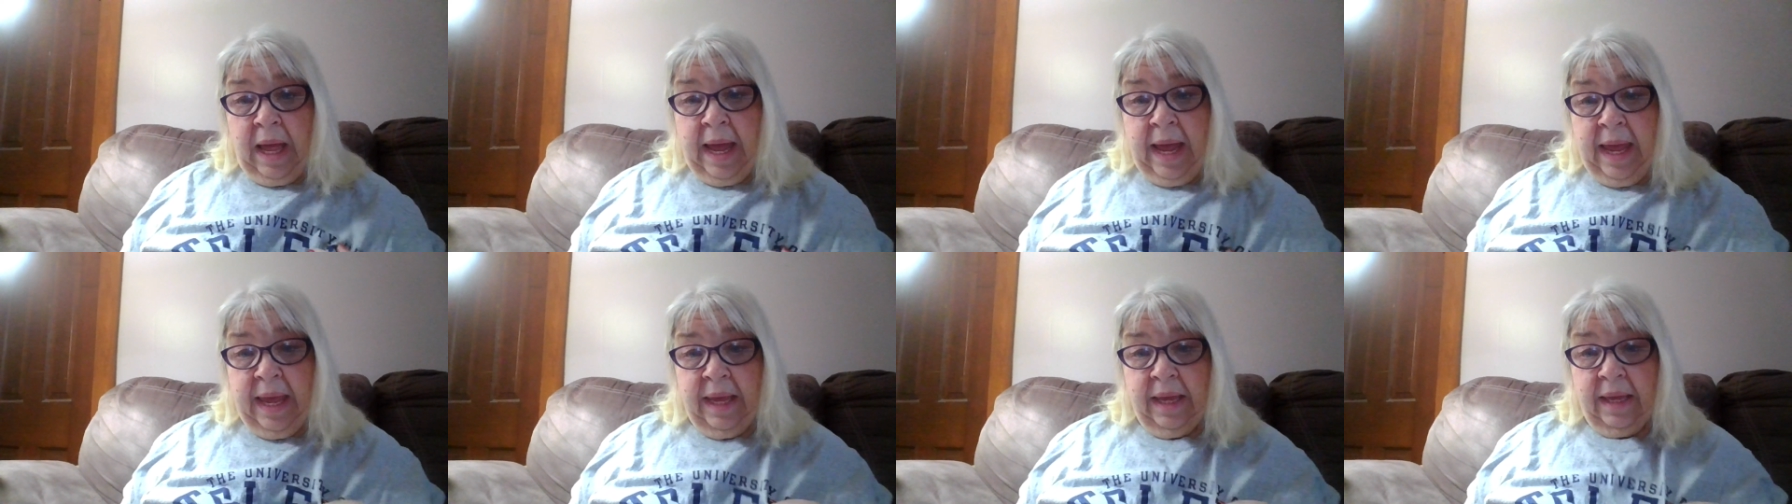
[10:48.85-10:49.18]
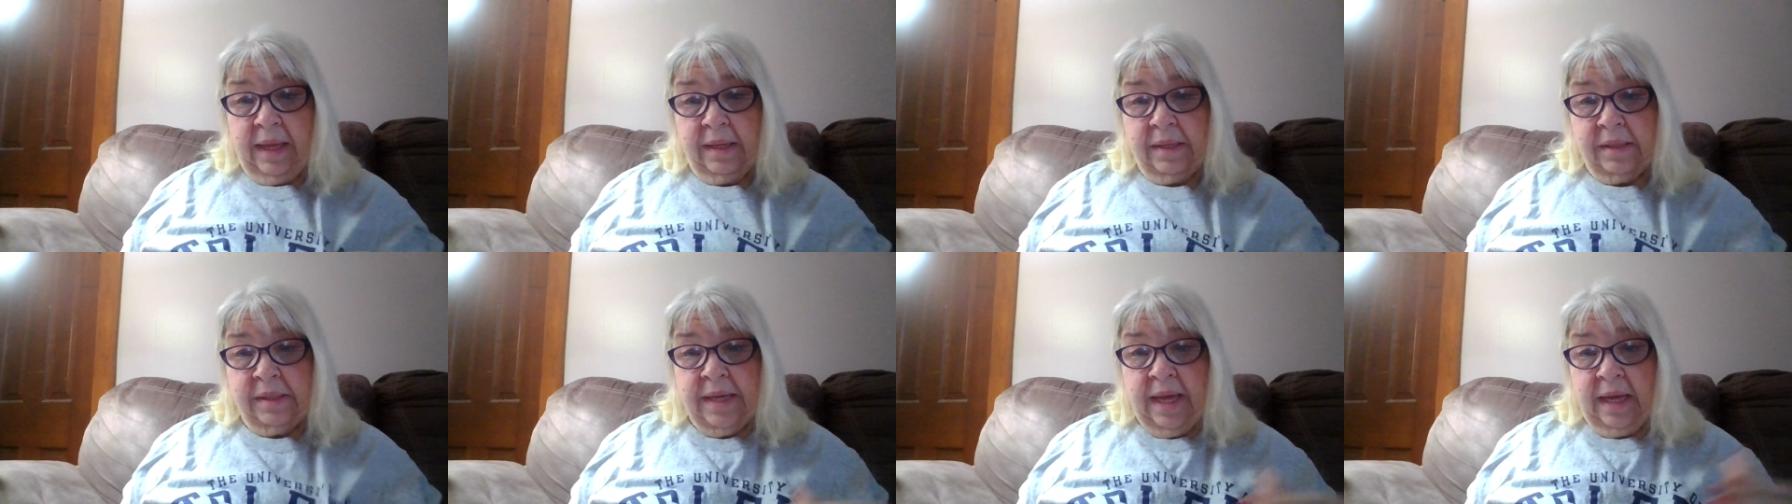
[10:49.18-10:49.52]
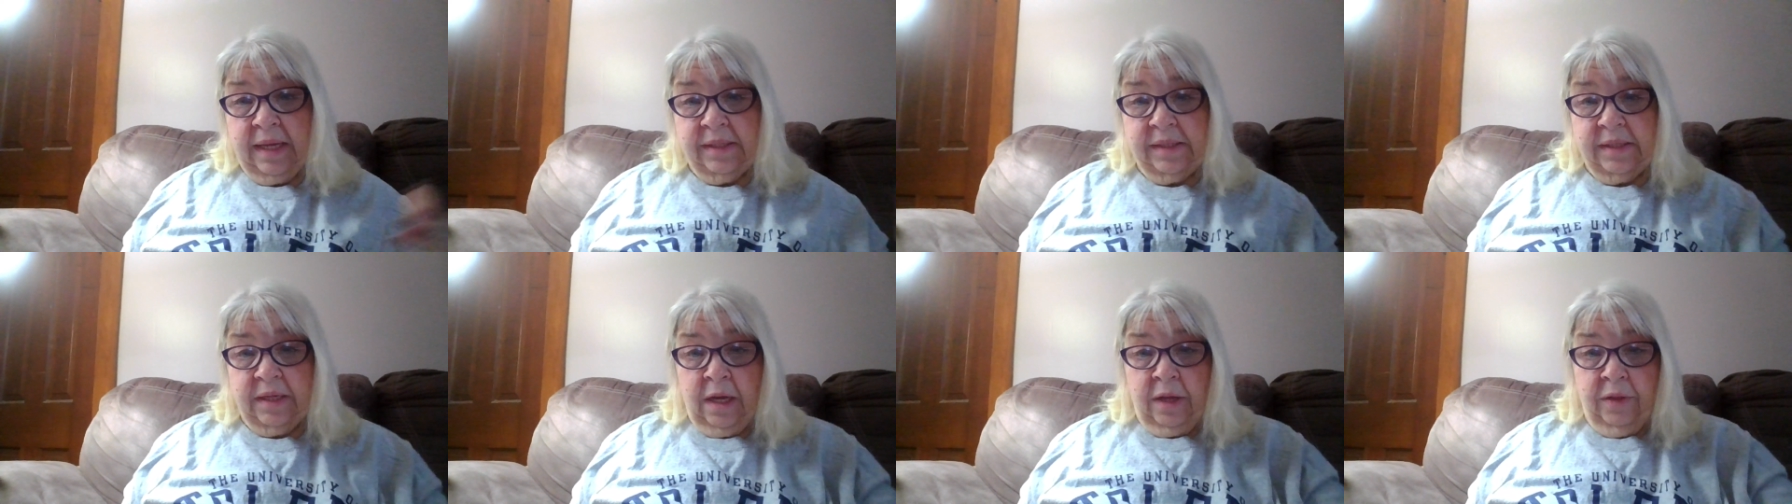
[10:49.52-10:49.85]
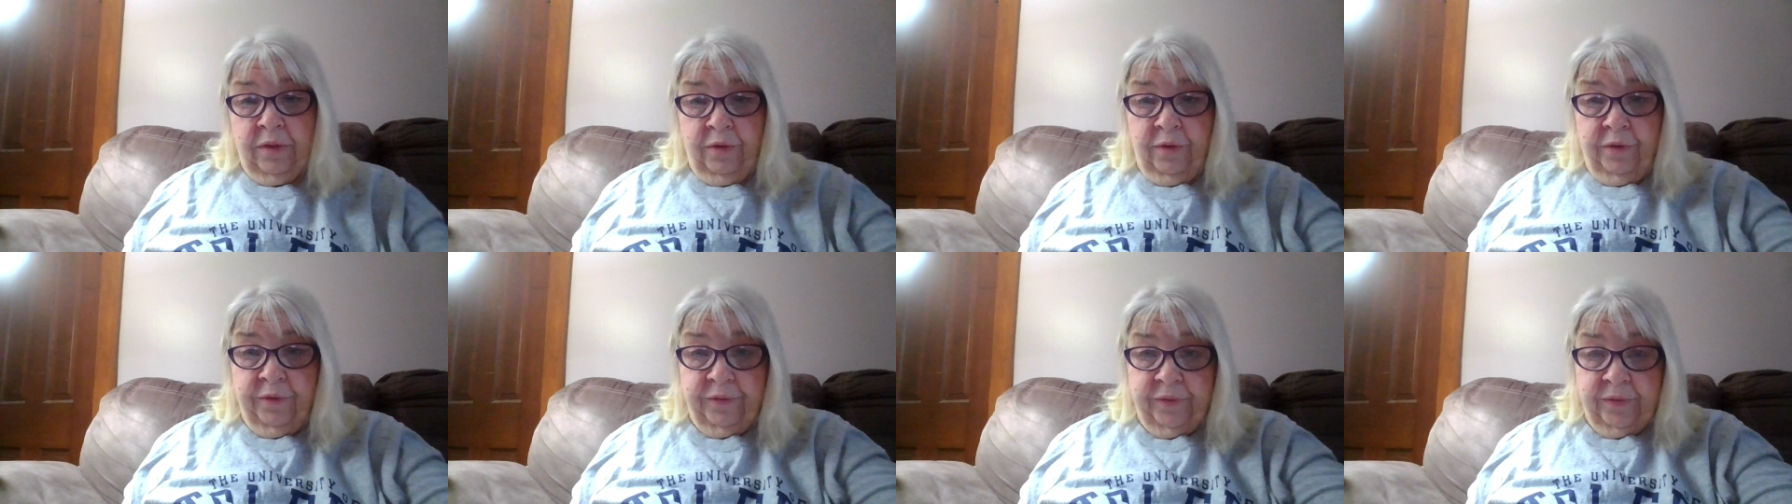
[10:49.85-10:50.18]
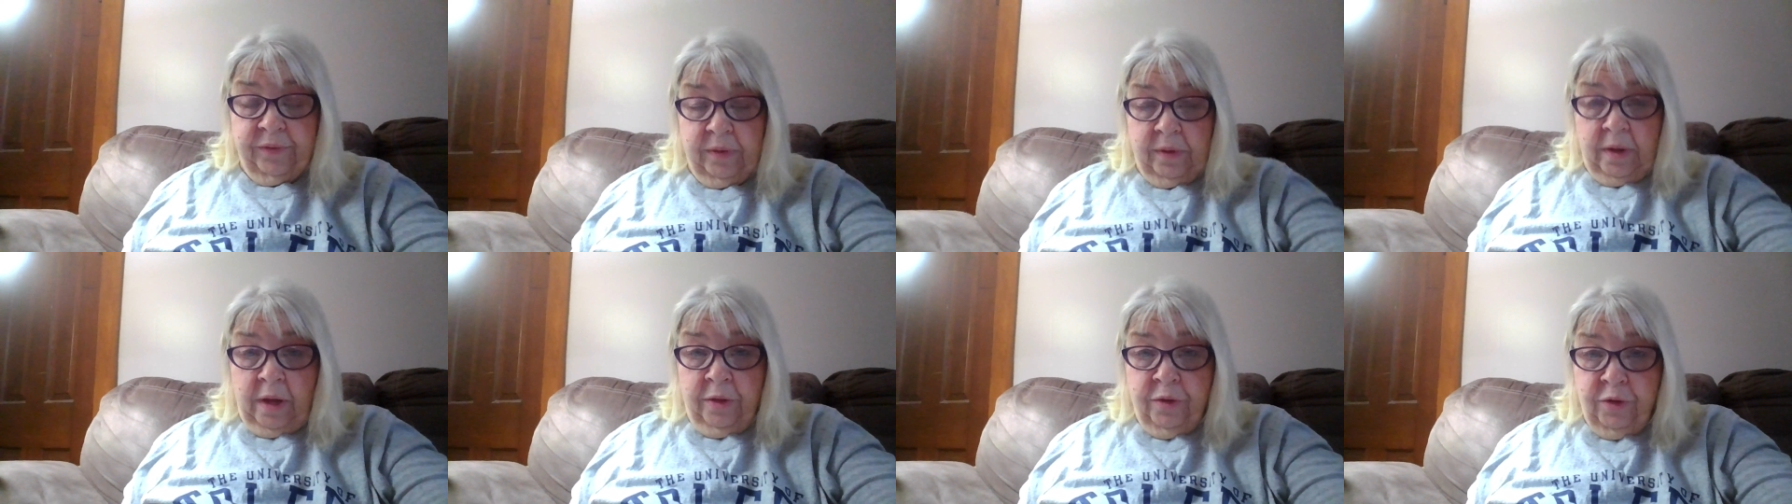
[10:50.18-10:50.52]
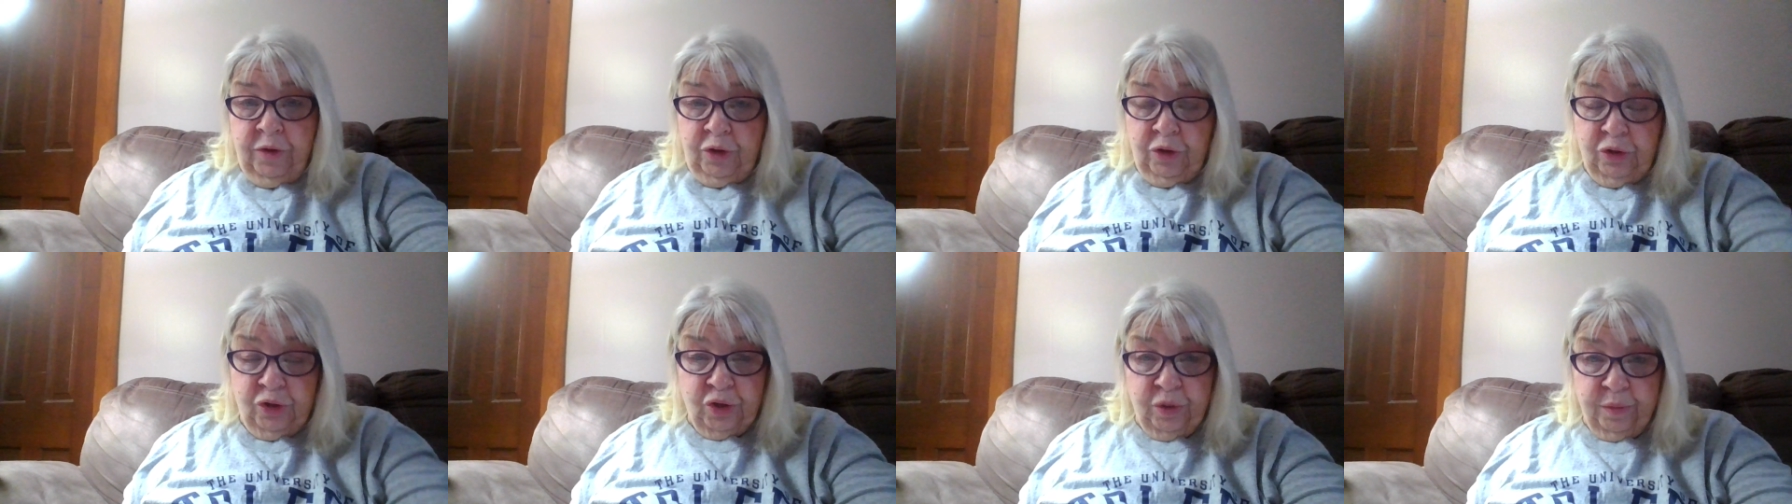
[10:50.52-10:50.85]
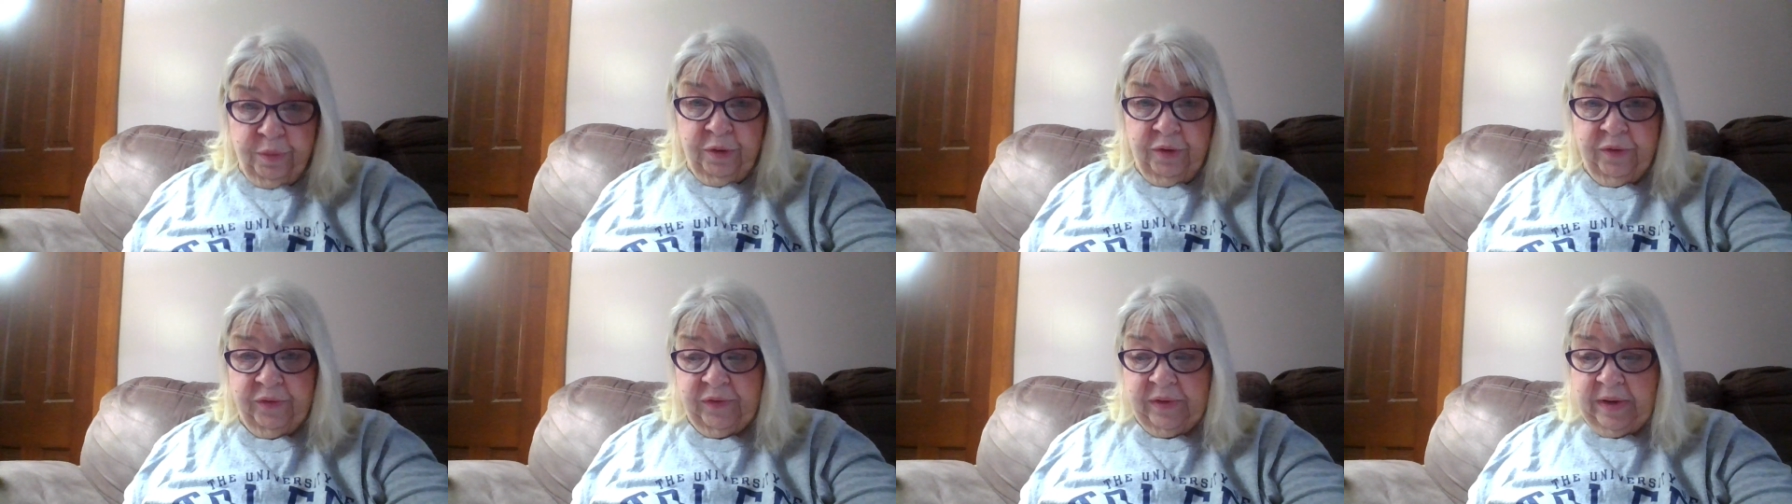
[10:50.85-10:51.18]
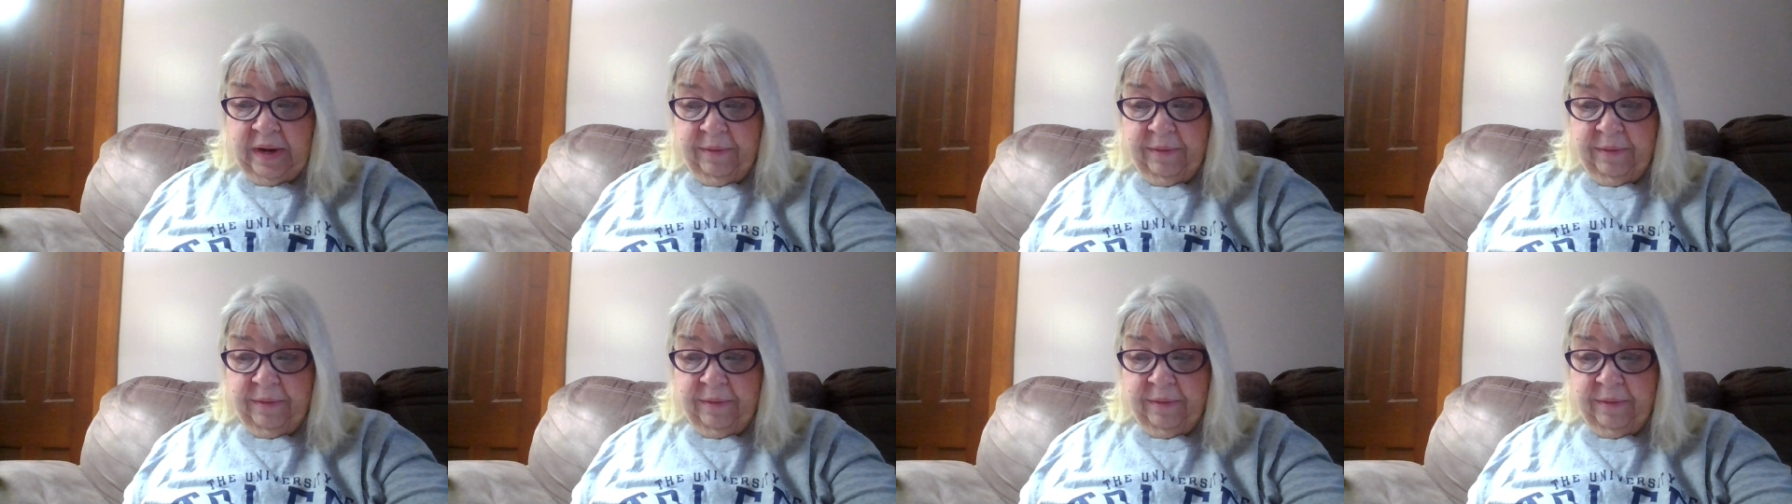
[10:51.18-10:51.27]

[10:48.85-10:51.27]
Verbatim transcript: I text others, other YouTubers